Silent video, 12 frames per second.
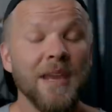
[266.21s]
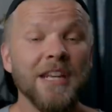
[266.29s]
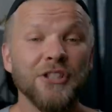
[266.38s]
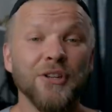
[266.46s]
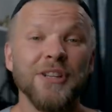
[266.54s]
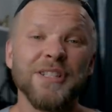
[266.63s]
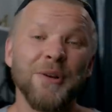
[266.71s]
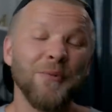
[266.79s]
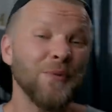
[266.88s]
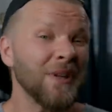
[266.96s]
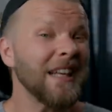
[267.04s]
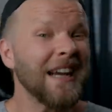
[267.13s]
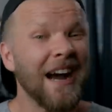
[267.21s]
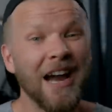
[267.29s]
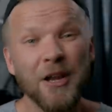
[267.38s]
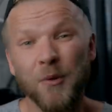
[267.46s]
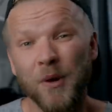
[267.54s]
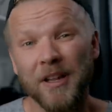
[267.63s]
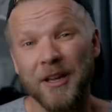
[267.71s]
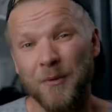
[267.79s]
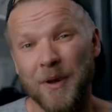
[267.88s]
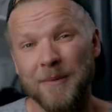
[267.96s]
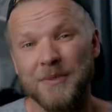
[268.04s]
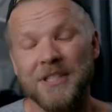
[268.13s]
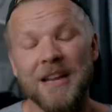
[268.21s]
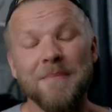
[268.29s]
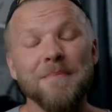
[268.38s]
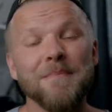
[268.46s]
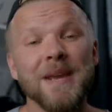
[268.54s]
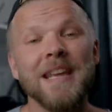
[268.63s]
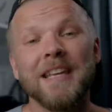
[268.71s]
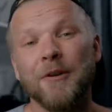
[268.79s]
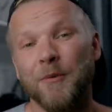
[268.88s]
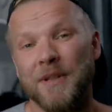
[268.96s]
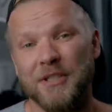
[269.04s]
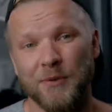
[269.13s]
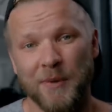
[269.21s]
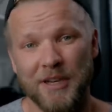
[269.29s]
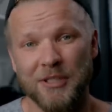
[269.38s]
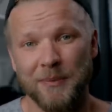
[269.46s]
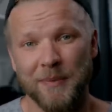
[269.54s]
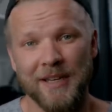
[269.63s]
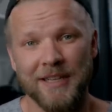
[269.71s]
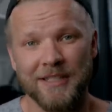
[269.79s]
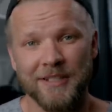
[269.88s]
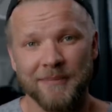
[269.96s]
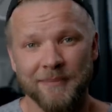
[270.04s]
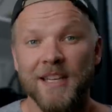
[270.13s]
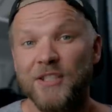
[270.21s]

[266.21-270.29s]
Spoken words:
Make sure it's a really high quality website, make it with Squarespace.